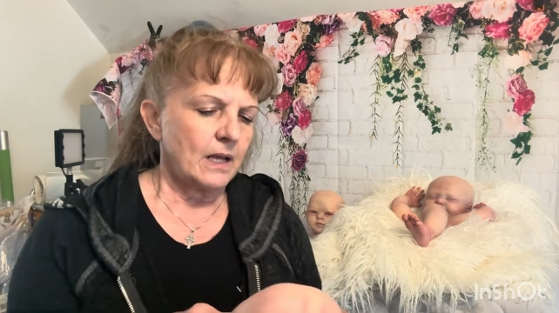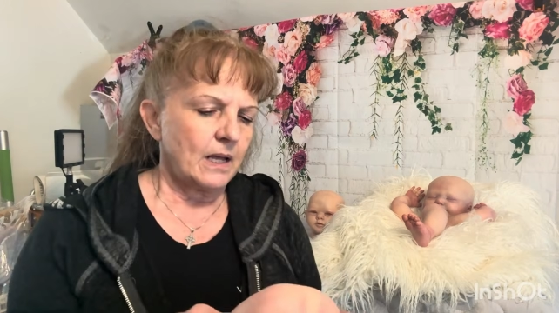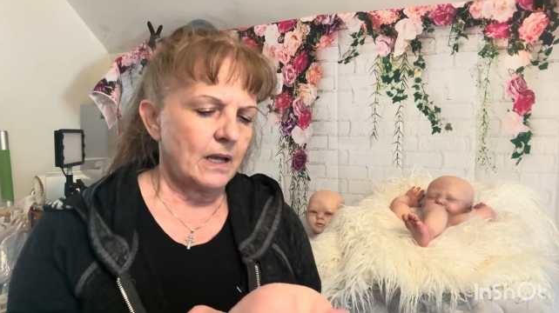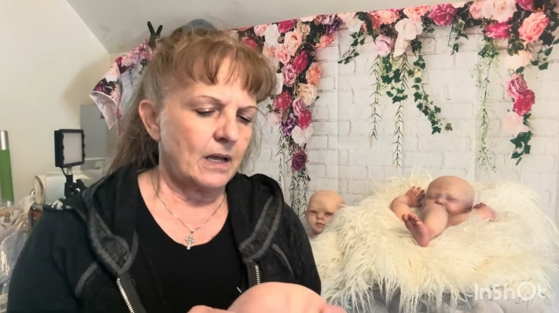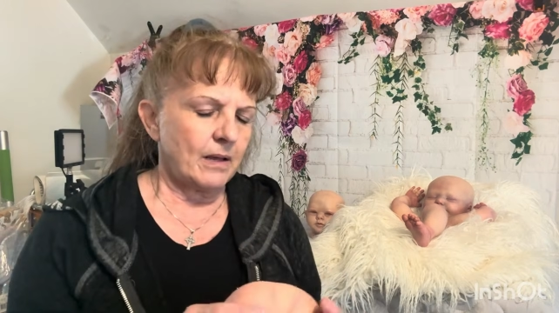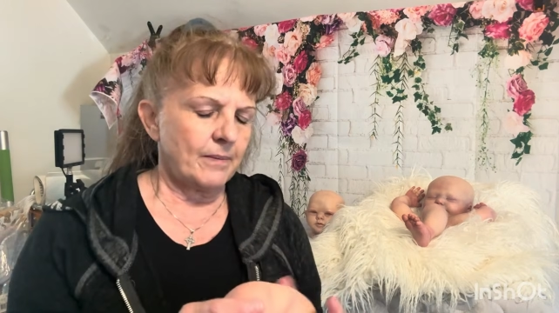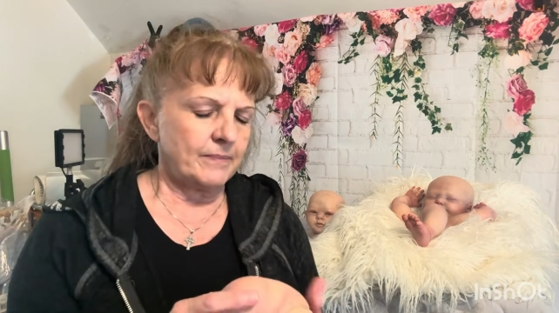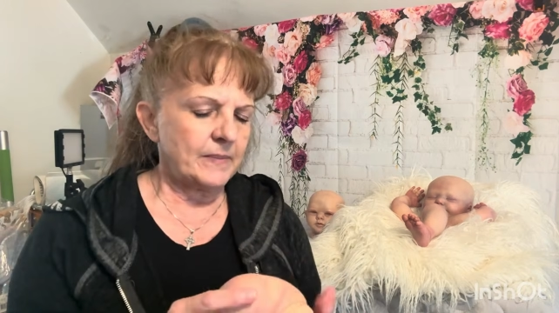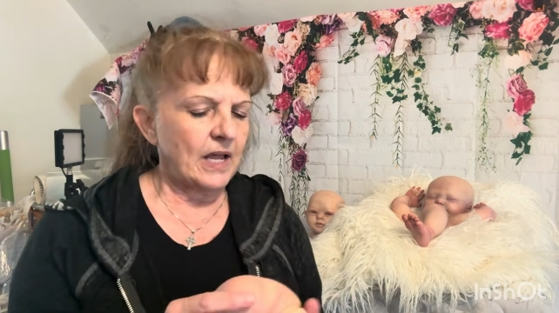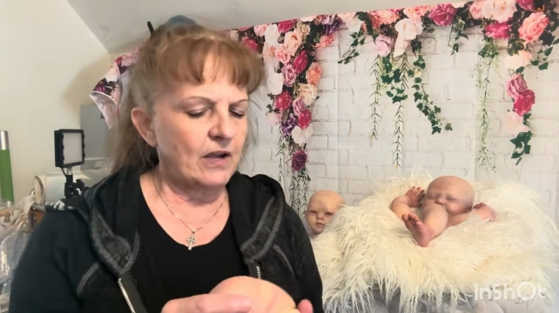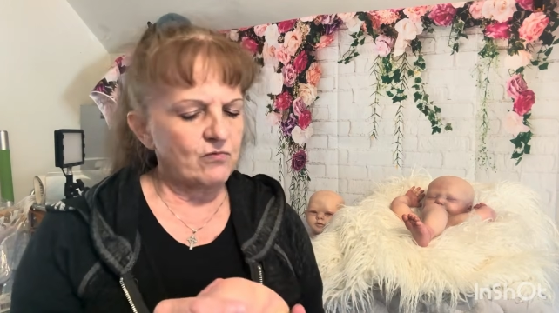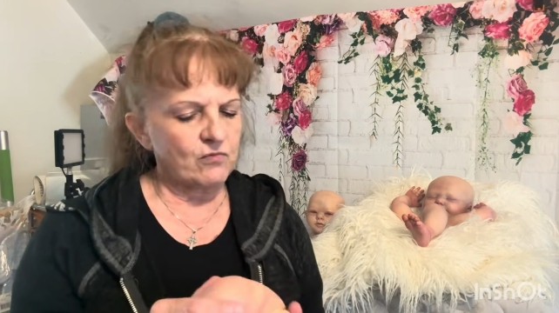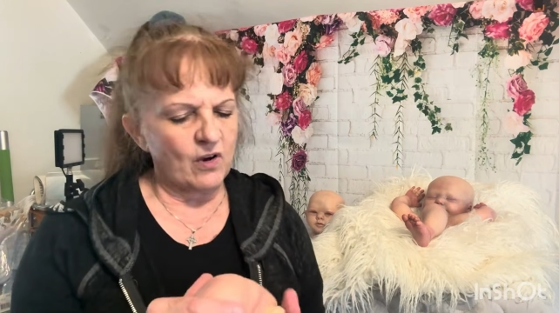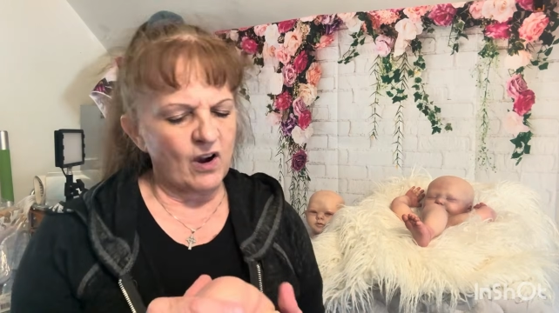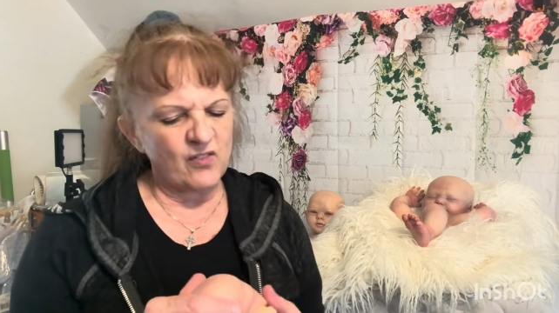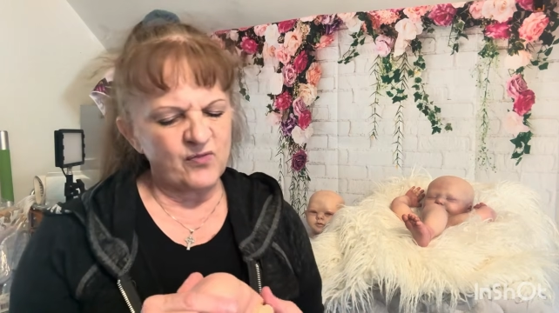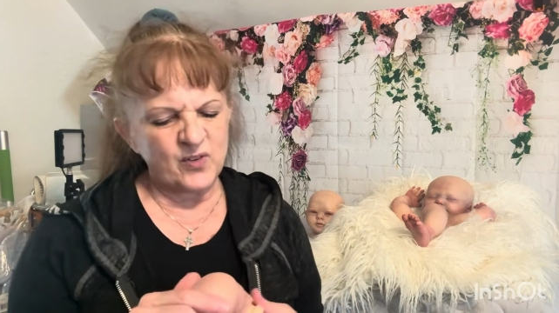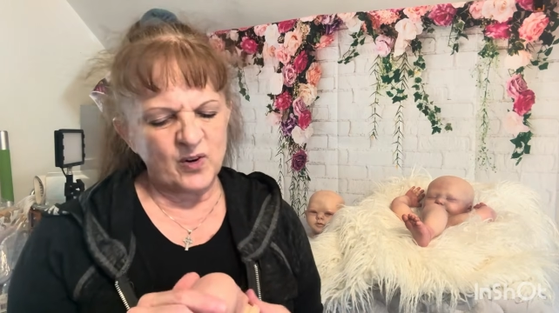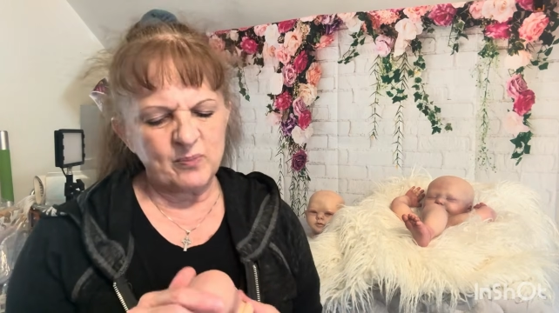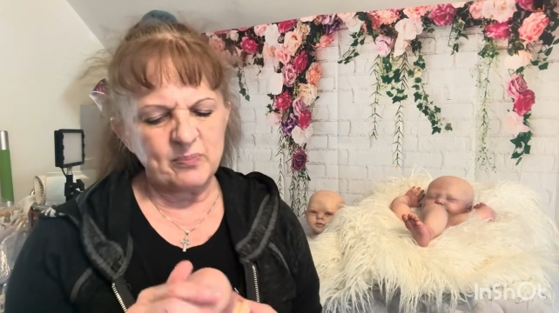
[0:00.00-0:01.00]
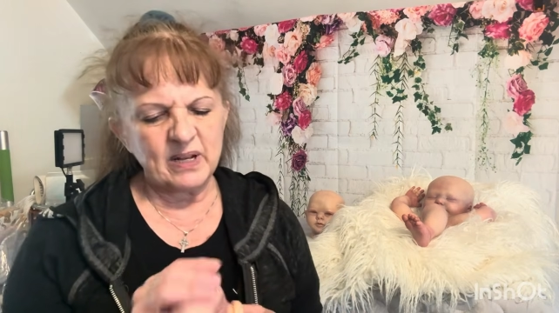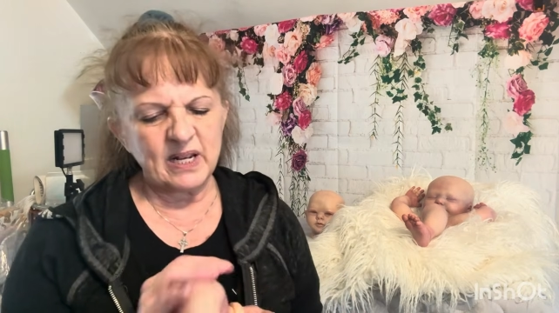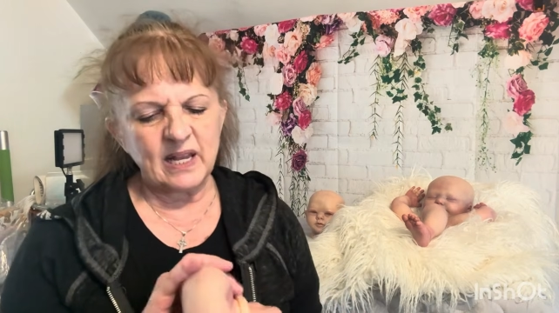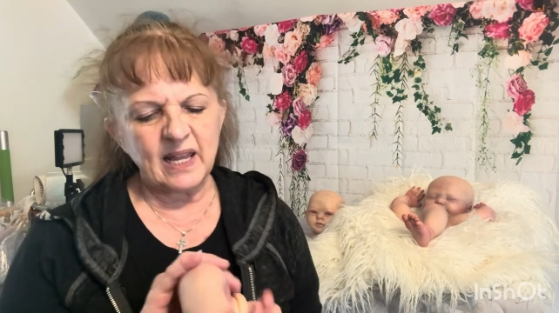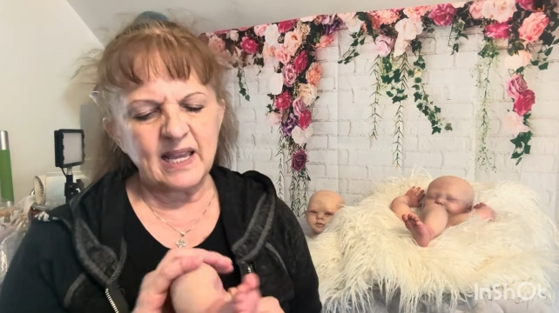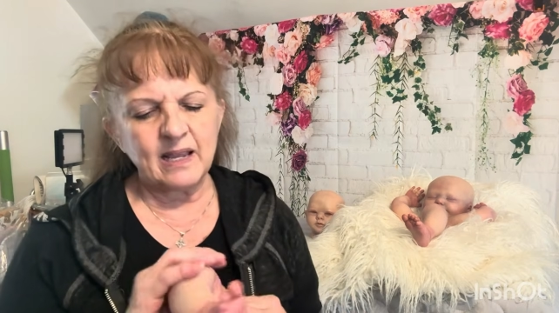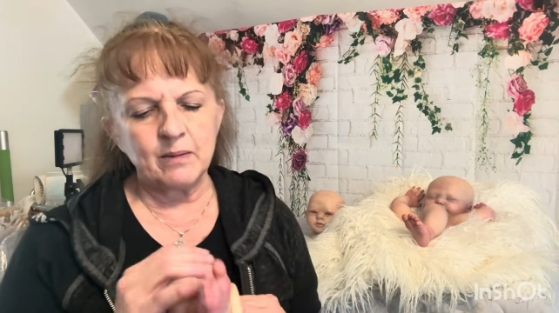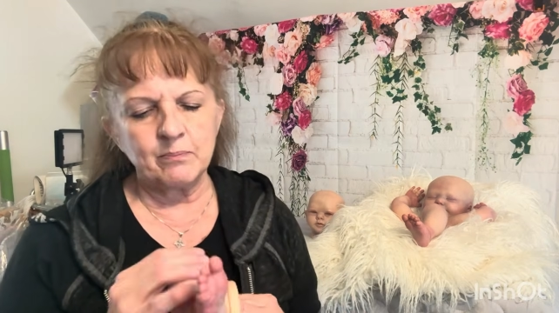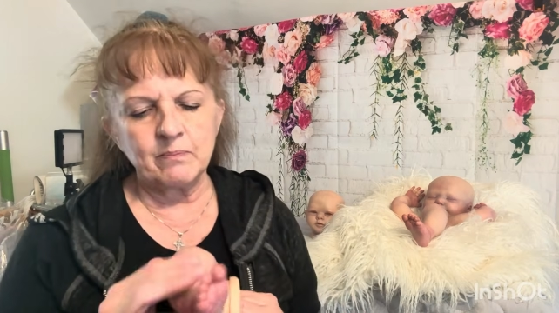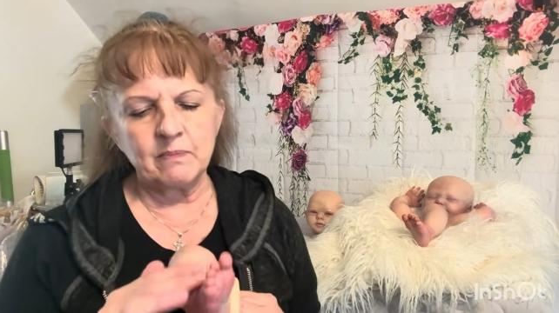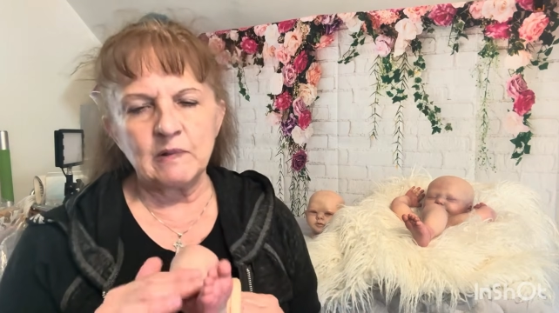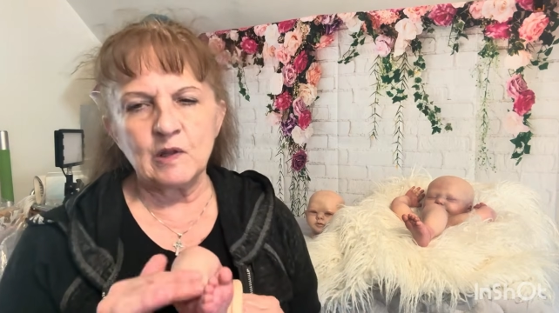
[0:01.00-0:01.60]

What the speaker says: Not rougher, but like a